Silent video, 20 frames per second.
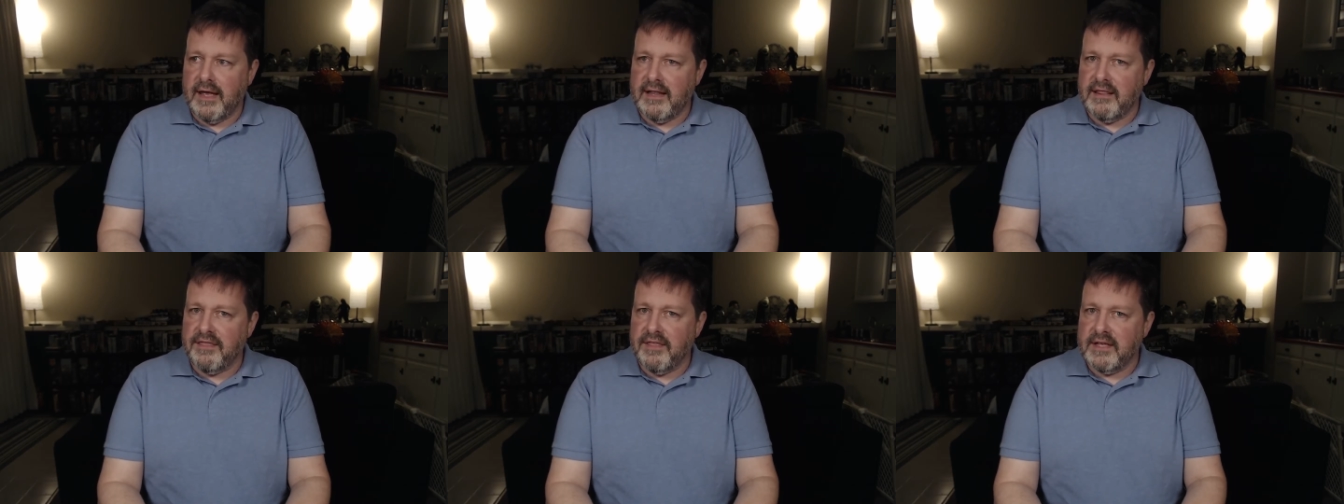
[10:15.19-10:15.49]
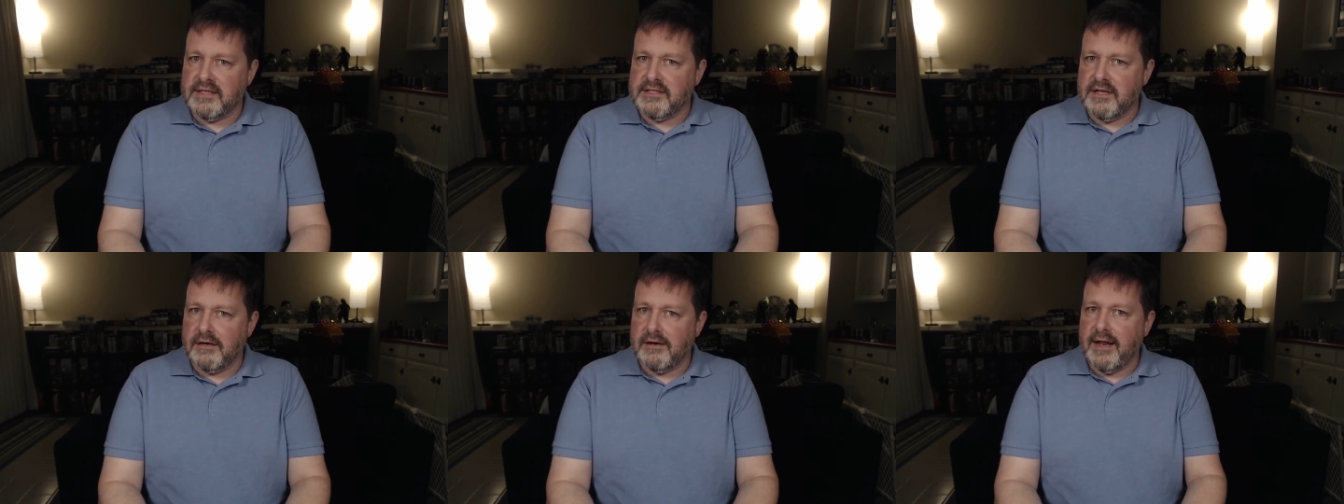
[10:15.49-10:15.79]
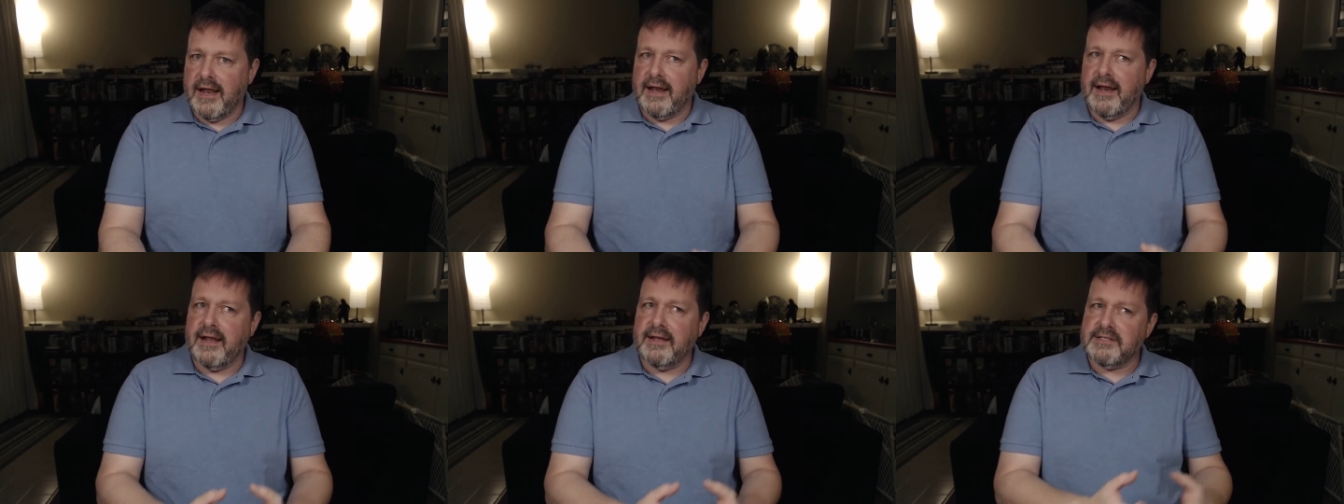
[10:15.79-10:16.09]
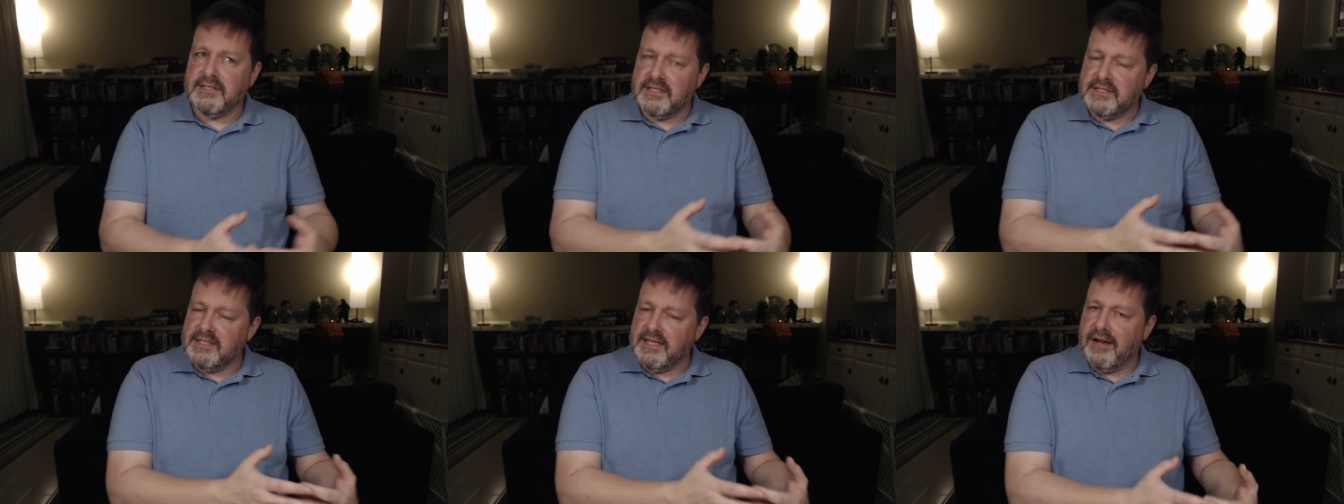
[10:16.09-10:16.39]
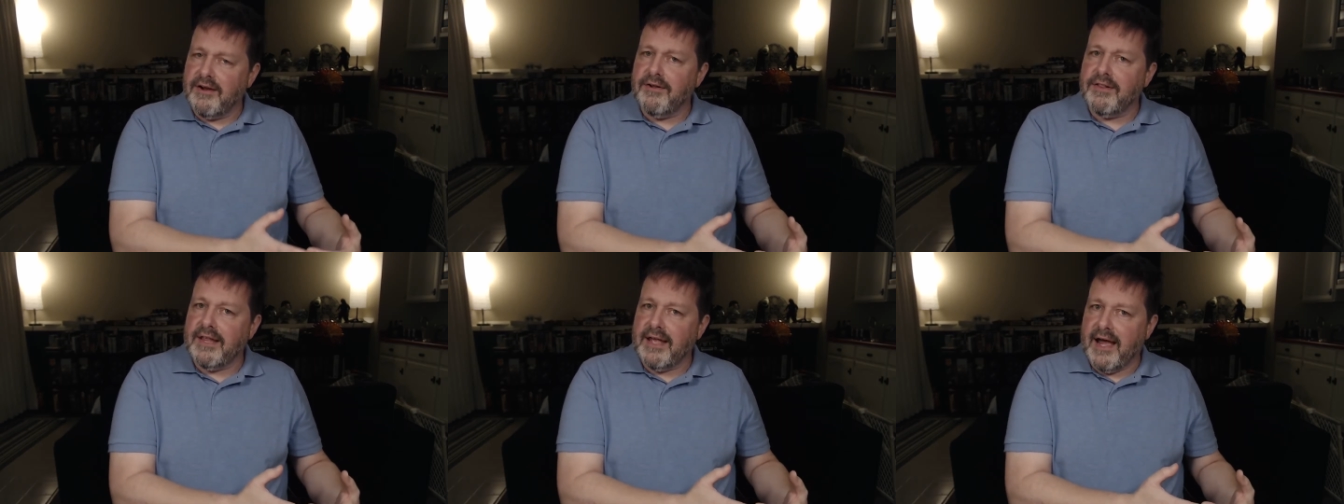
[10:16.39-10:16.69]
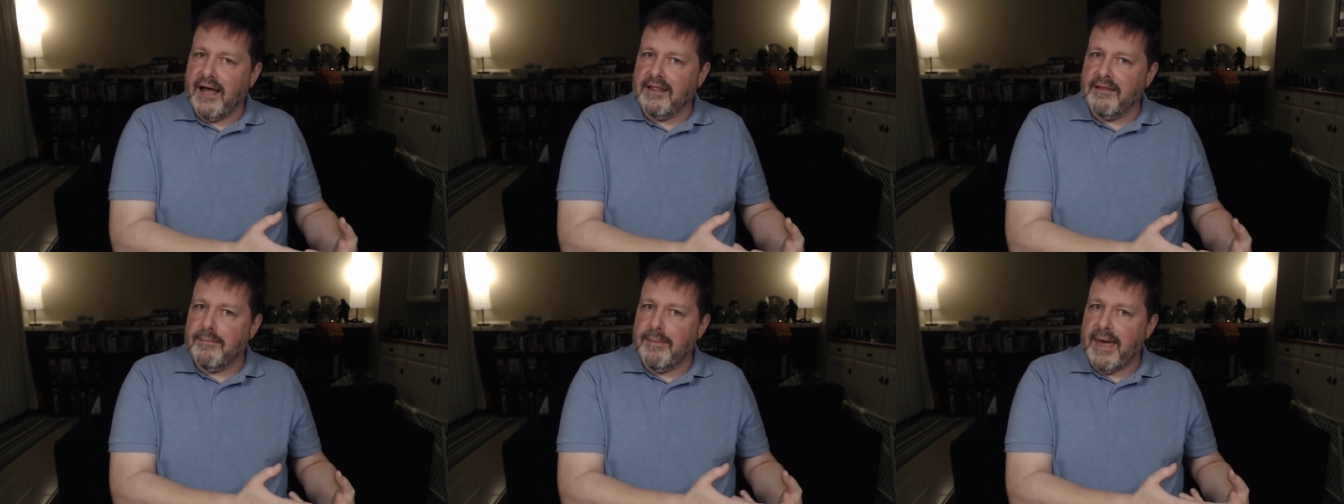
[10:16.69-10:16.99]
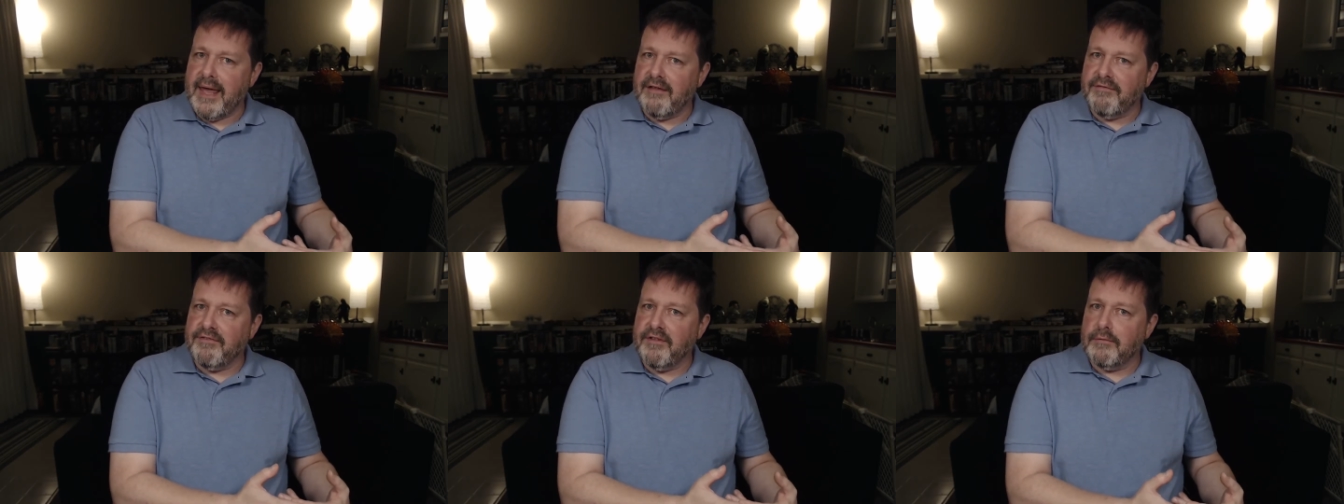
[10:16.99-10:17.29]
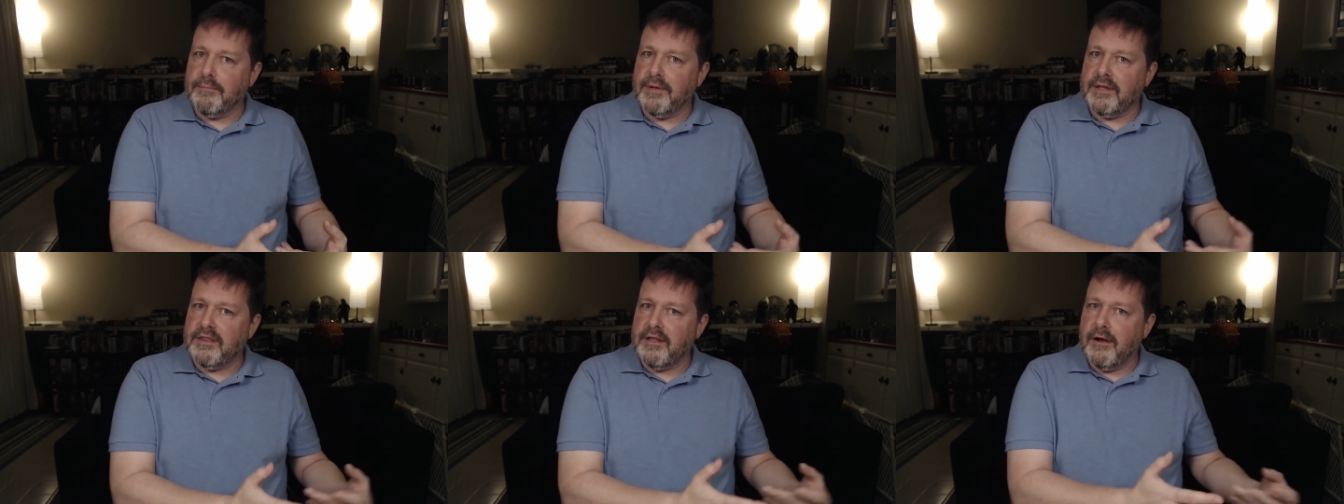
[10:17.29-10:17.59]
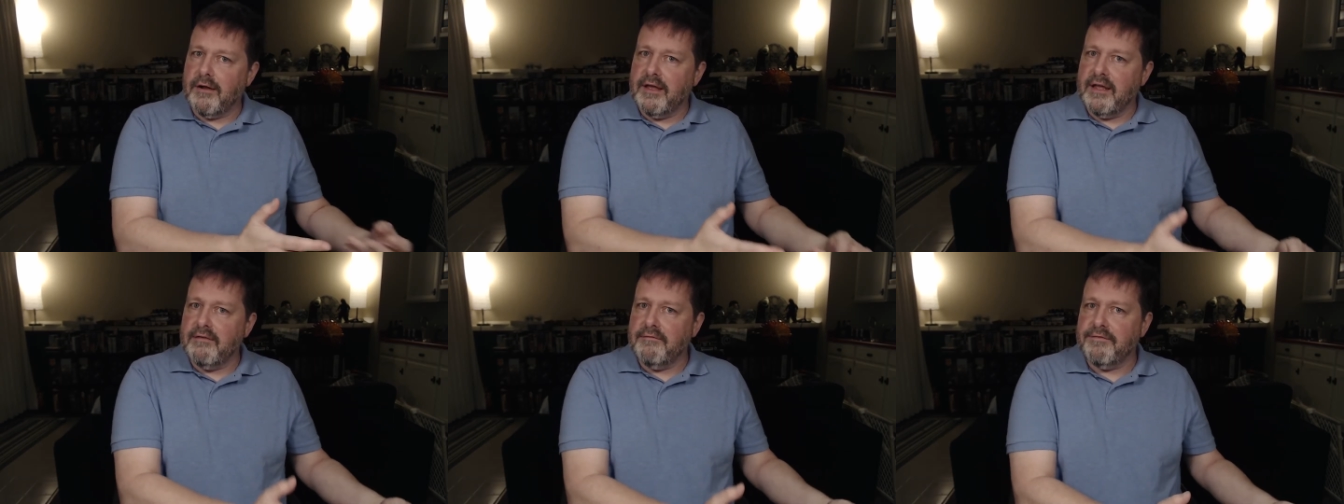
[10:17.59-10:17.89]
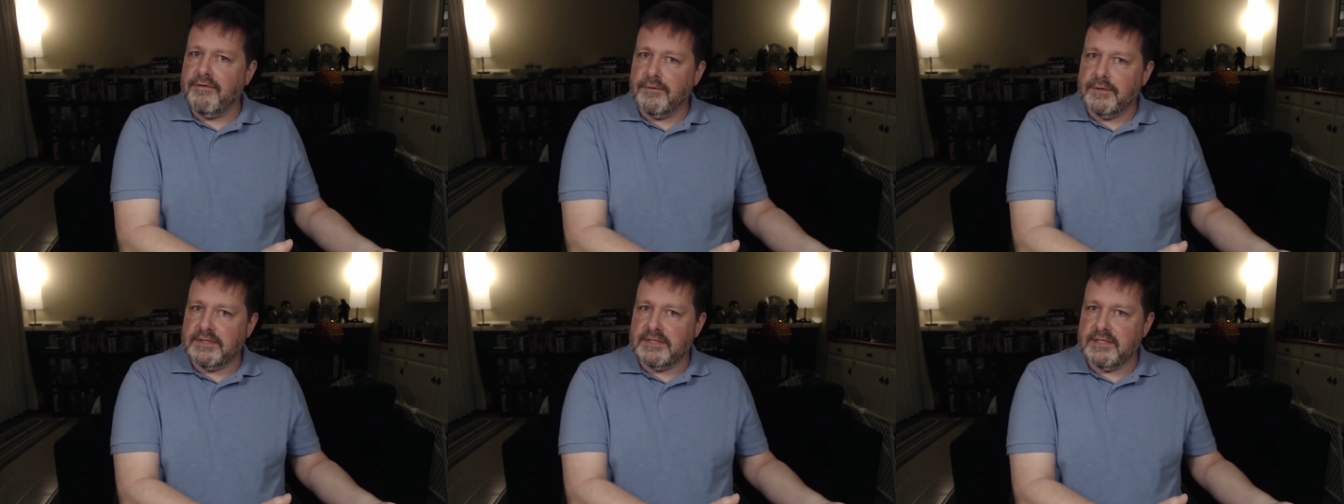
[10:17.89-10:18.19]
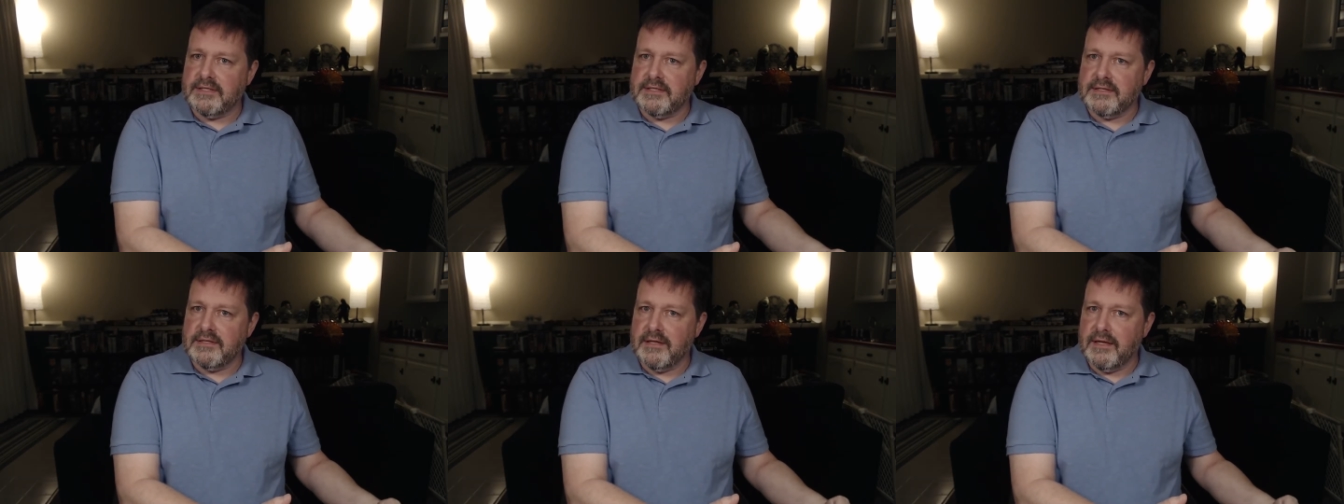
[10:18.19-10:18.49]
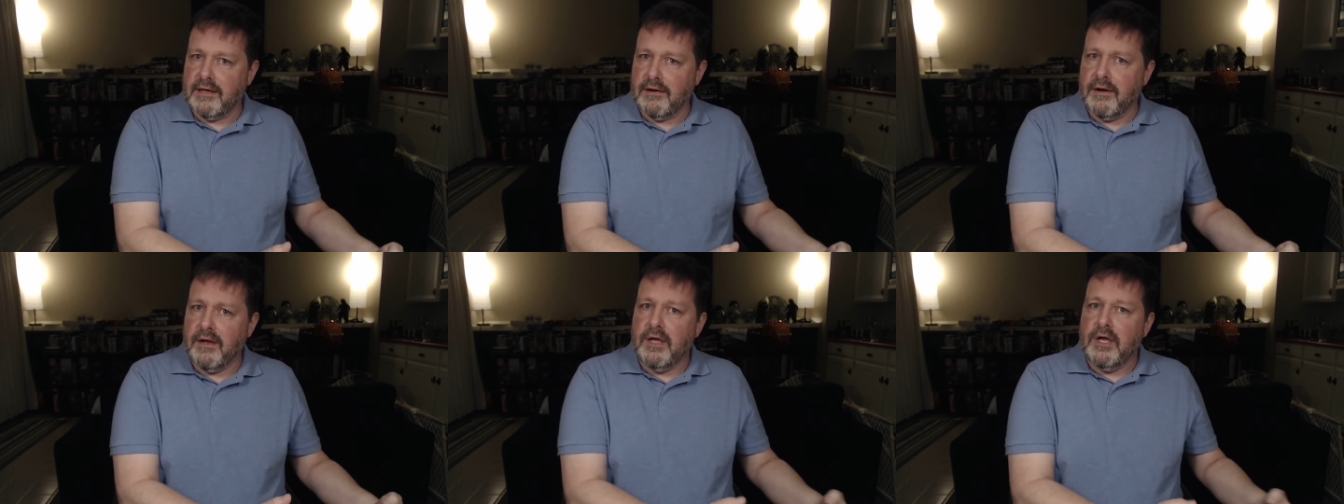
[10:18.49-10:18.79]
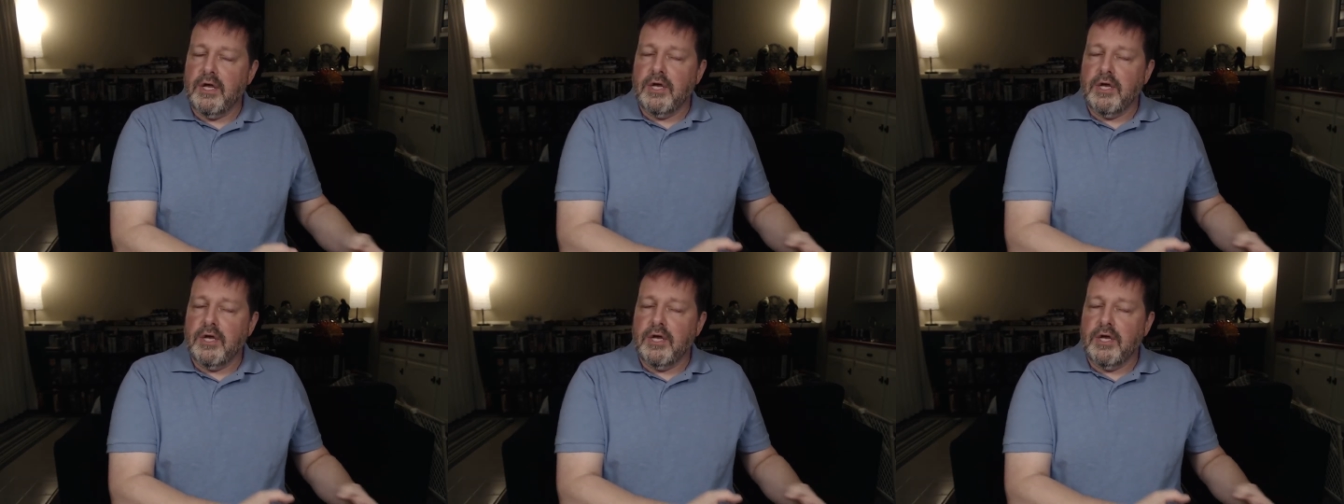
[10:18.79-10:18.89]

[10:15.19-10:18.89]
and things that are not necessarily on the battlefield, but their influences in there.